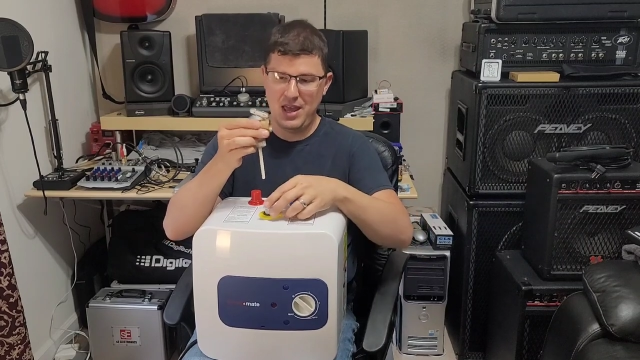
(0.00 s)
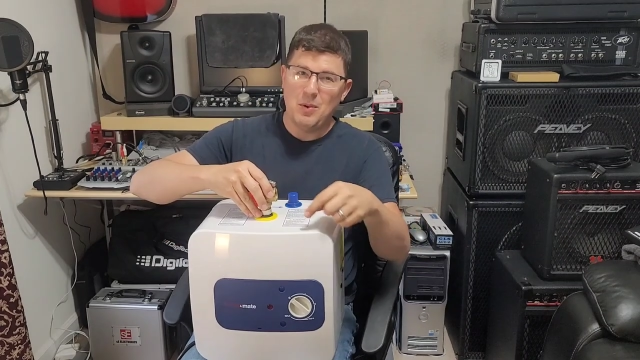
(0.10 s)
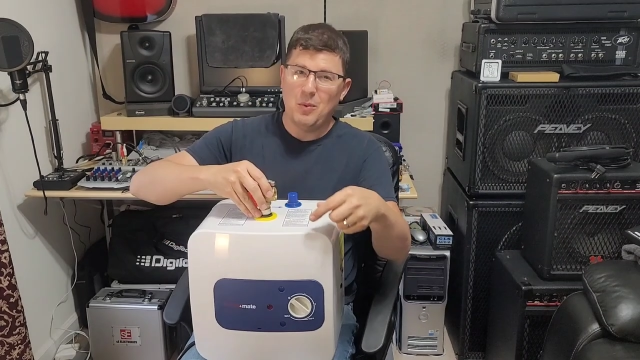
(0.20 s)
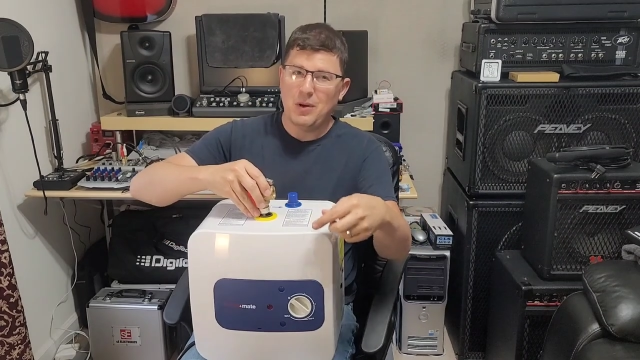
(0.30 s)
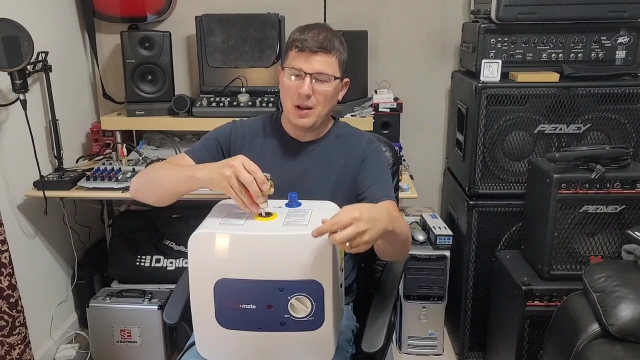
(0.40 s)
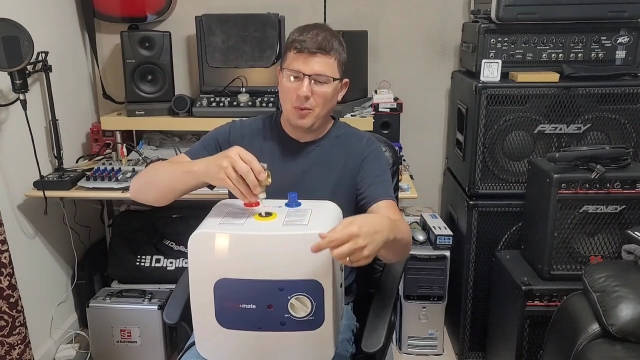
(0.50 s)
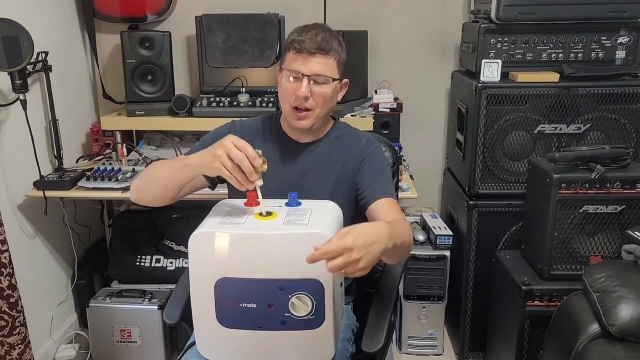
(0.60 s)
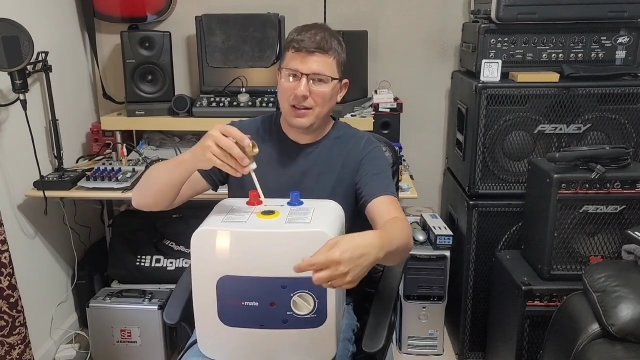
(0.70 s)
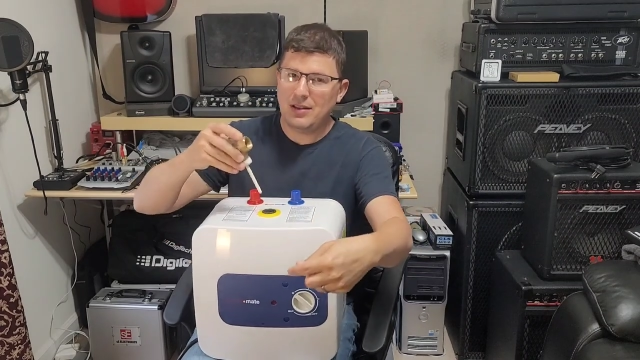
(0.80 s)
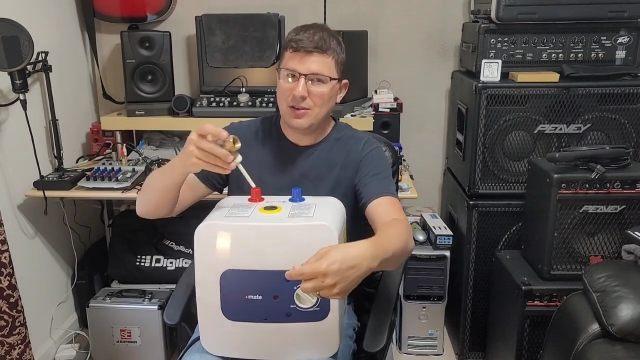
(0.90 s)
Well, what I
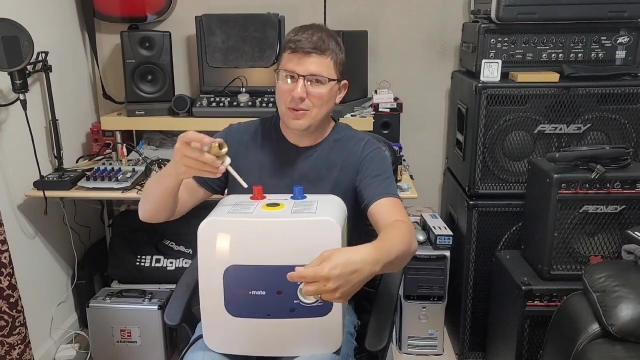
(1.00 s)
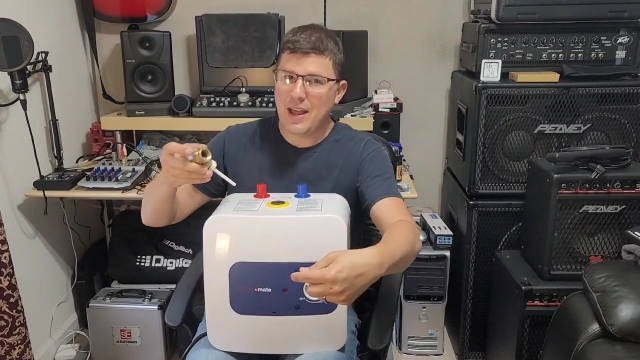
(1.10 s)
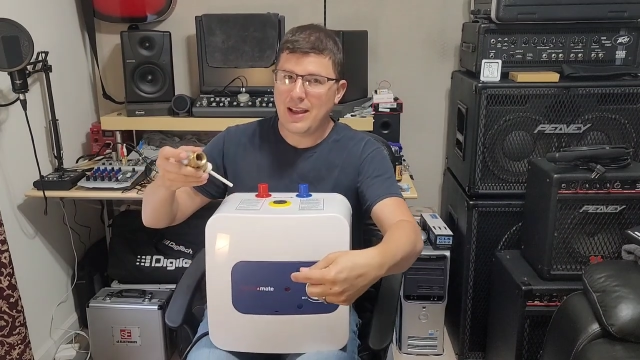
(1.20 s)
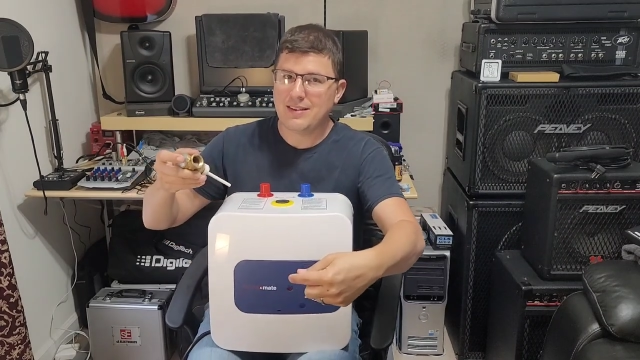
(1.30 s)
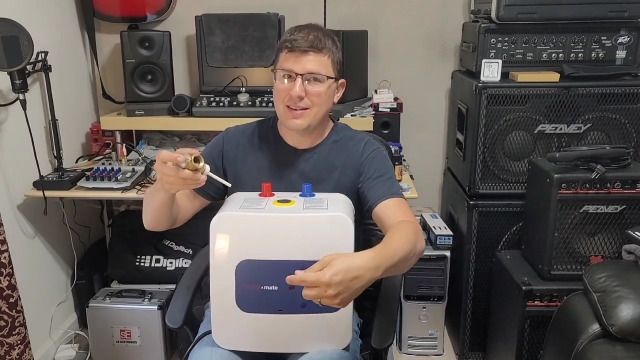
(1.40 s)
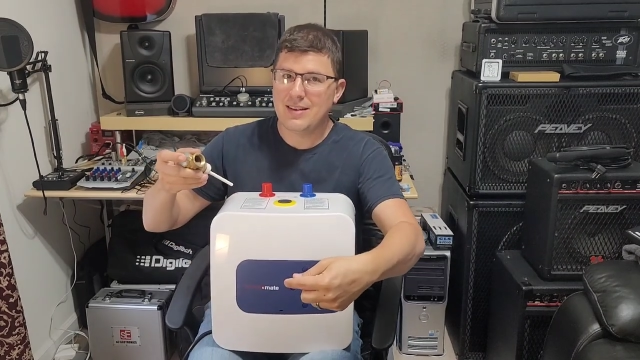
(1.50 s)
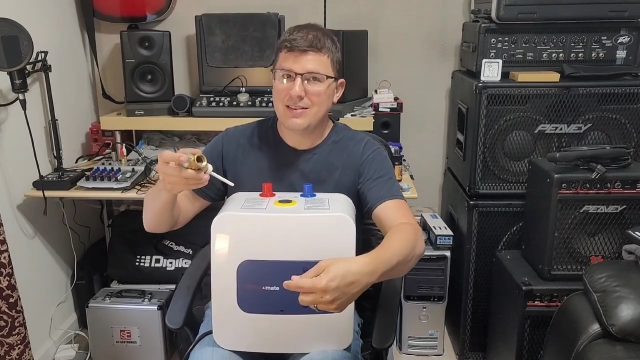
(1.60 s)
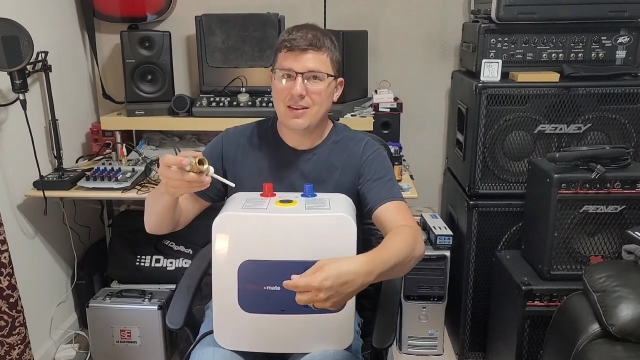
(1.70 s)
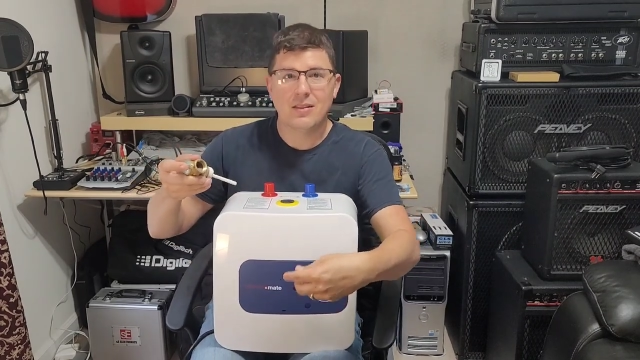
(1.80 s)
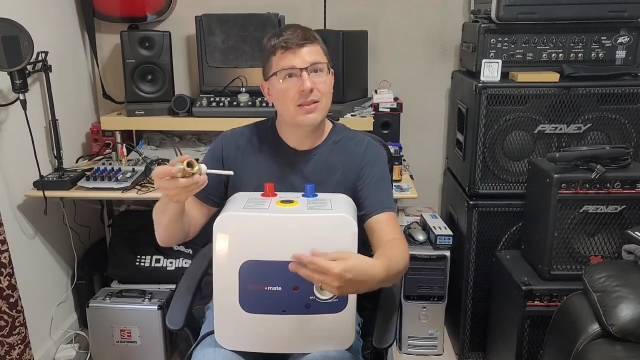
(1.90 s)
wanted to do next
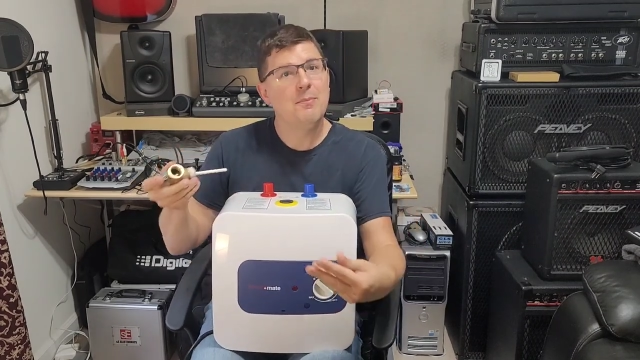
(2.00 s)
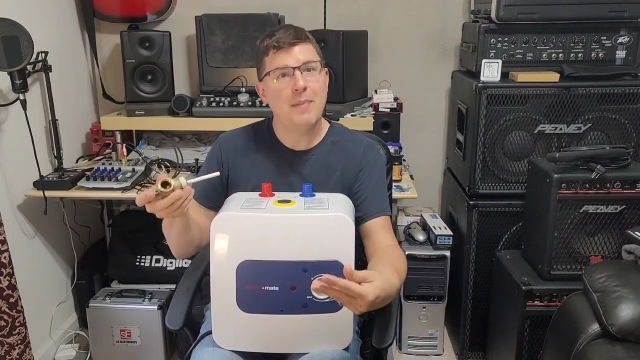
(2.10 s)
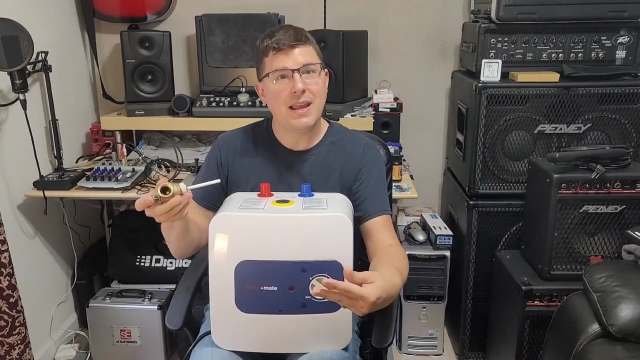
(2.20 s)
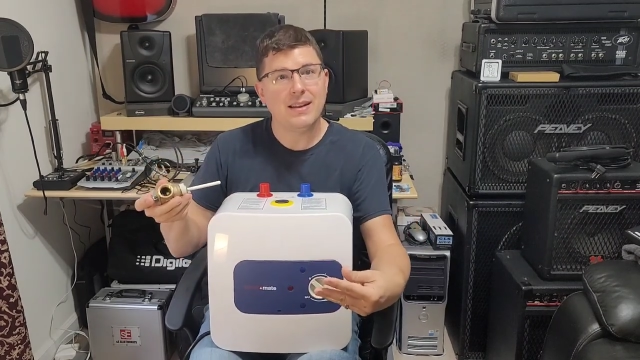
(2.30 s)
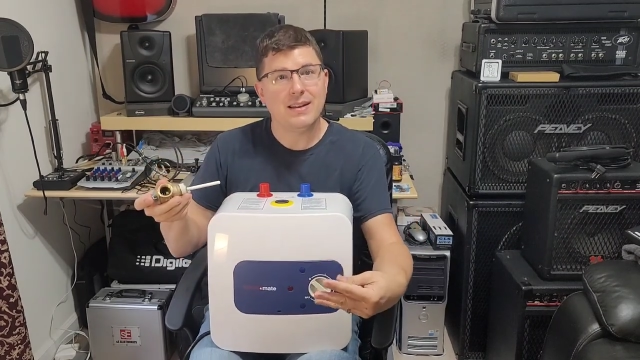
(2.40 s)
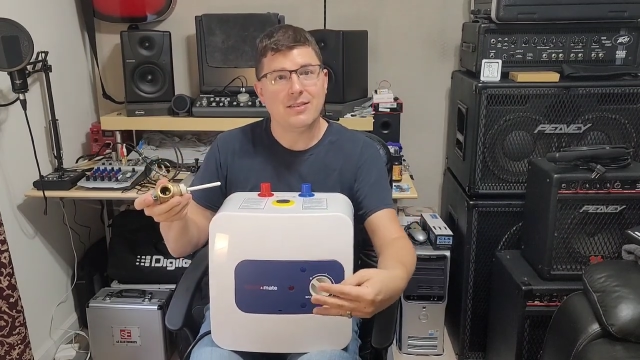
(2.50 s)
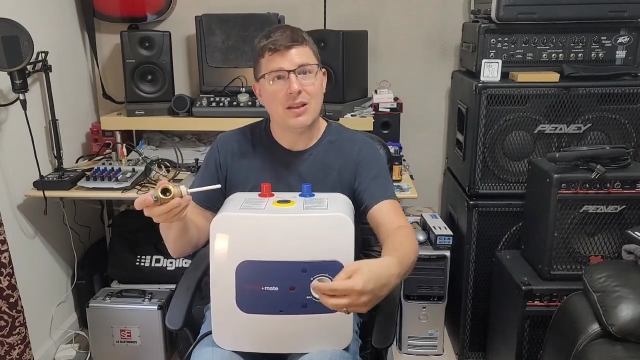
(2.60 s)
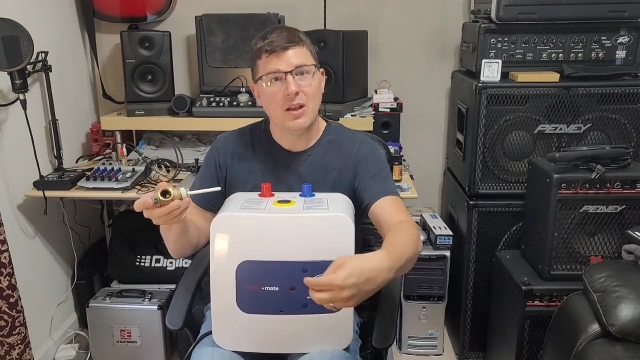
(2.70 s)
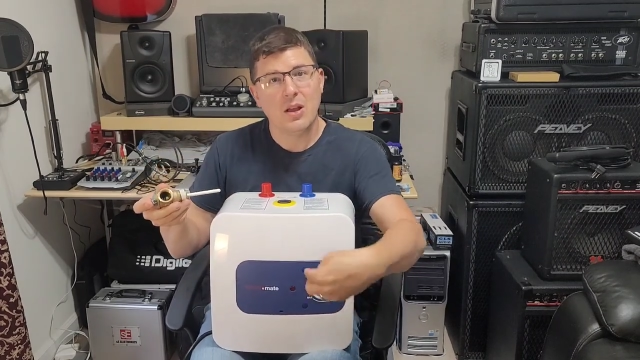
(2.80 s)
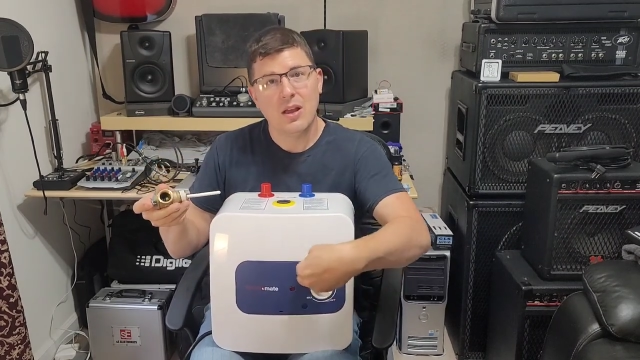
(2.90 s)
is the maintenance.